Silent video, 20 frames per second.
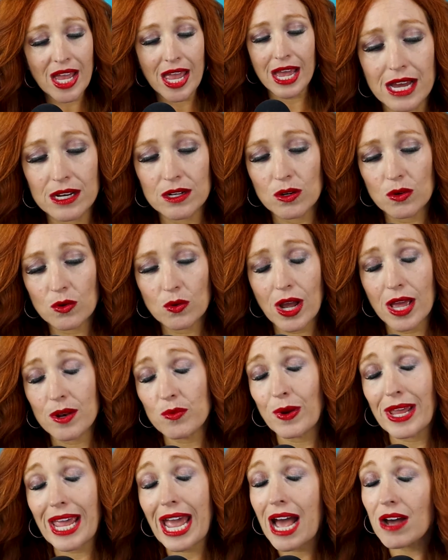And
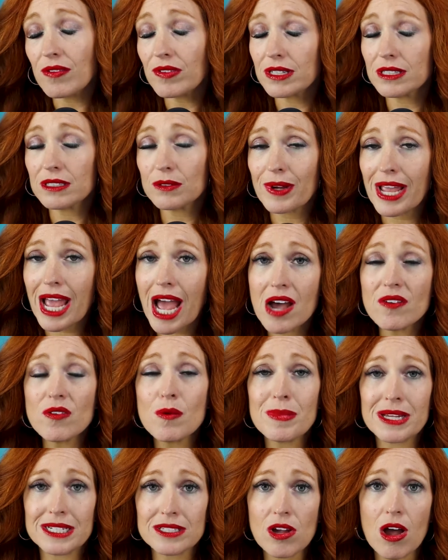we haven't
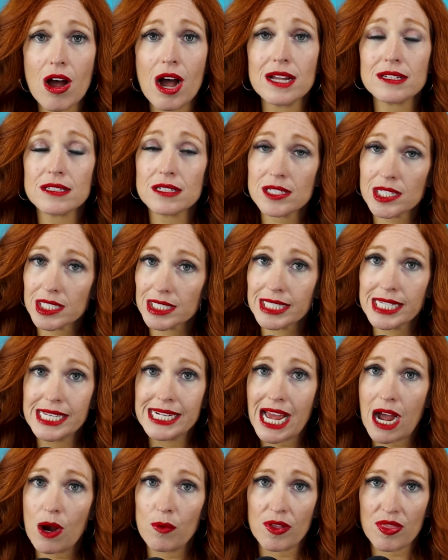been taught to
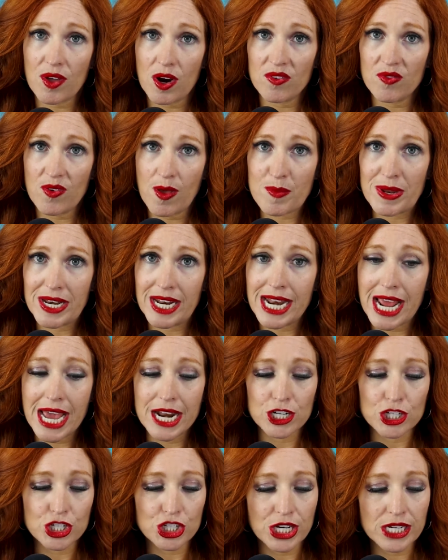lead out with our feminine
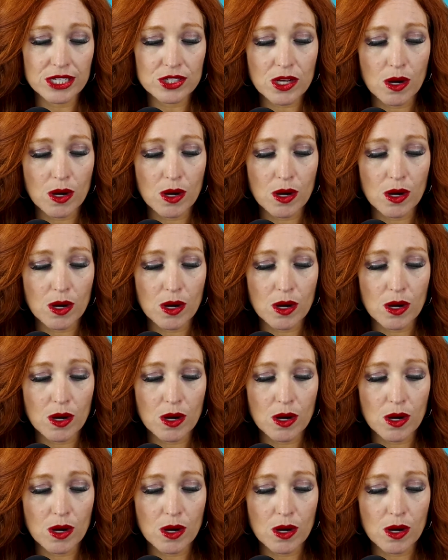energy.